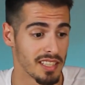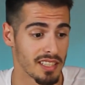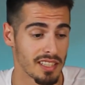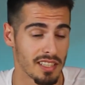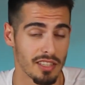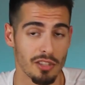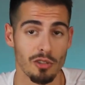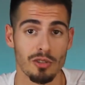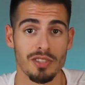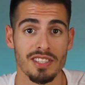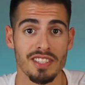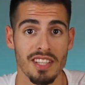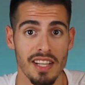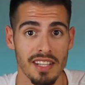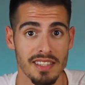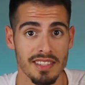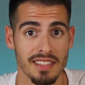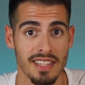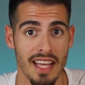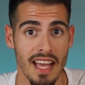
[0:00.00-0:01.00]
your
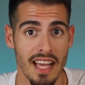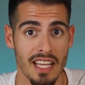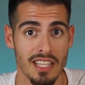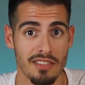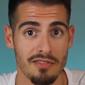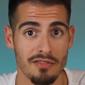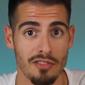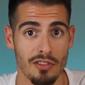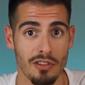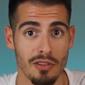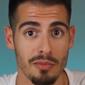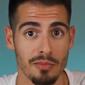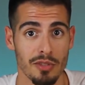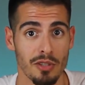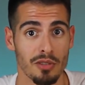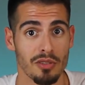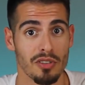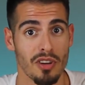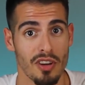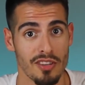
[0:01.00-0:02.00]
sales tax from
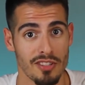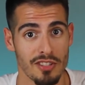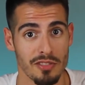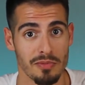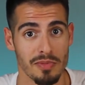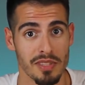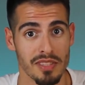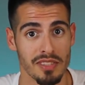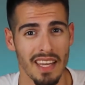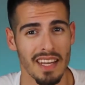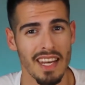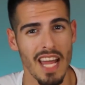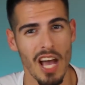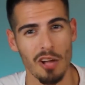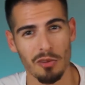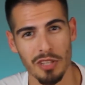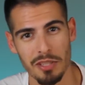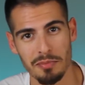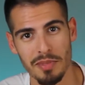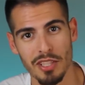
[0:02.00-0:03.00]
your customers.
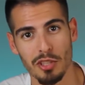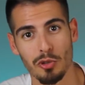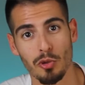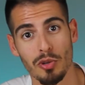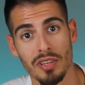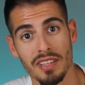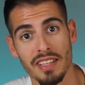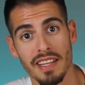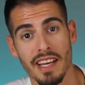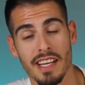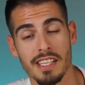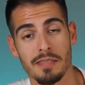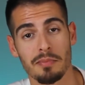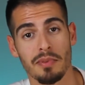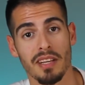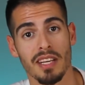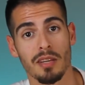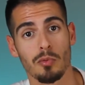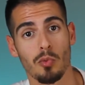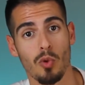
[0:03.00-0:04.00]
Now, let me quickly
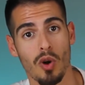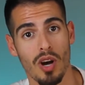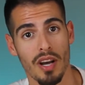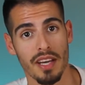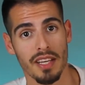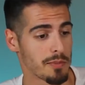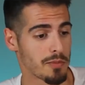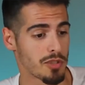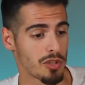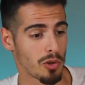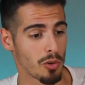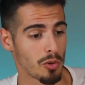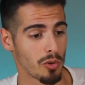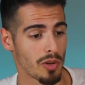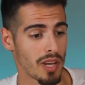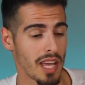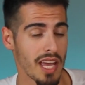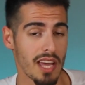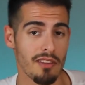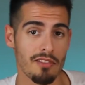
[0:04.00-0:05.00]
explain why.
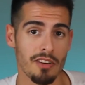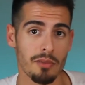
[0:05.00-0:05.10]
So every